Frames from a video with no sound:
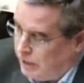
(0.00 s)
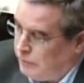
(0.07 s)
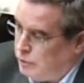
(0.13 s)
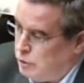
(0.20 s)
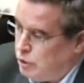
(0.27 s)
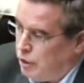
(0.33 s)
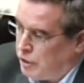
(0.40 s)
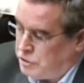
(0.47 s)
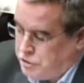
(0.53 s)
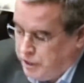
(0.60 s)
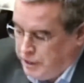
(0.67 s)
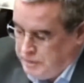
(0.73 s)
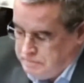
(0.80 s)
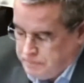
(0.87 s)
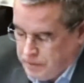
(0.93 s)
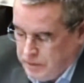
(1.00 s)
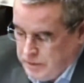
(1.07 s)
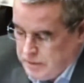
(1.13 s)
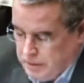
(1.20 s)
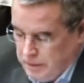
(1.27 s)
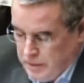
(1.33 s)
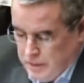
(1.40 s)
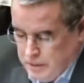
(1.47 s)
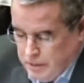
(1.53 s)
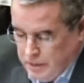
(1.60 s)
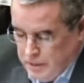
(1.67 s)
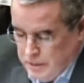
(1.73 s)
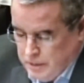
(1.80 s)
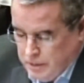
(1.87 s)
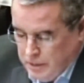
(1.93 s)
I live in New York City,
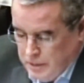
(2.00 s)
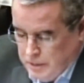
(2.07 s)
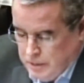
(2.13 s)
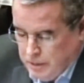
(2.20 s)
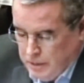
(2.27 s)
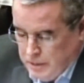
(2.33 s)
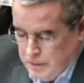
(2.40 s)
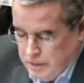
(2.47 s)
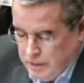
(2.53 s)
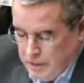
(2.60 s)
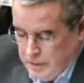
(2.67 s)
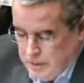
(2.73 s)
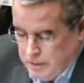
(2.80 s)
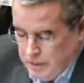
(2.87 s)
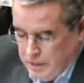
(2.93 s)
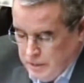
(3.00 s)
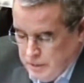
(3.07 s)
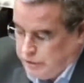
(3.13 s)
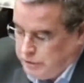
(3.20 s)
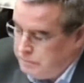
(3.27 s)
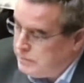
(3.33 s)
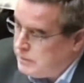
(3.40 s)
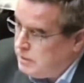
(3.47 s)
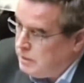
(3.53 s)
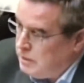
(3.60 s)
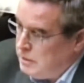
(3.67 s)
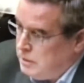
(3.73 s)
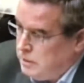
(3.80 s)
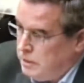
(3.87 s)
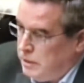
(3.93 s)
but I grew up right here in Lincoln, Rhode Island,
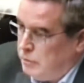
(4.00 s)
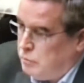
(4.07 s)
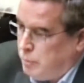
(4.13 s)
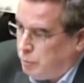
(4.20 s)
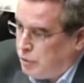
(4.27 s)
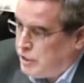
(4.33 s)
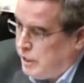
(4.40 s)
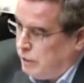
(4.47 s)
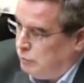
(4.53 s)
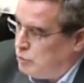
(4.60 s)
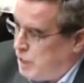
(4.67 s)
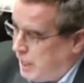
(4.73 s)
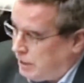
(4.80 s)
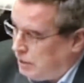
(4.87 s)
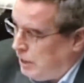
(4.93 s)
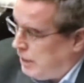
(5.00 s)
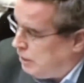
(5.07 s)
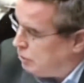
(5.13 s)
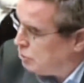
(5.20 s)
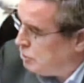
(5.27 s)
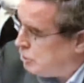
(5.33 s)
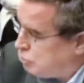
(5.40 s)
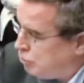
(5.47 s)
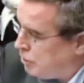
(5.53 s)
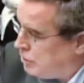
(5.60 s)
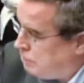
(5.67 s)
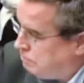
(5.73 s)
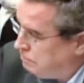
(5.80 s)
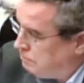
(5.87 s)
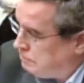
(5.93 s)
in Representative Jack Lyle's
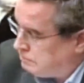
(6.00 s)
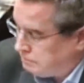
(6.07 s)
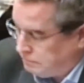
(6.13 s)
district.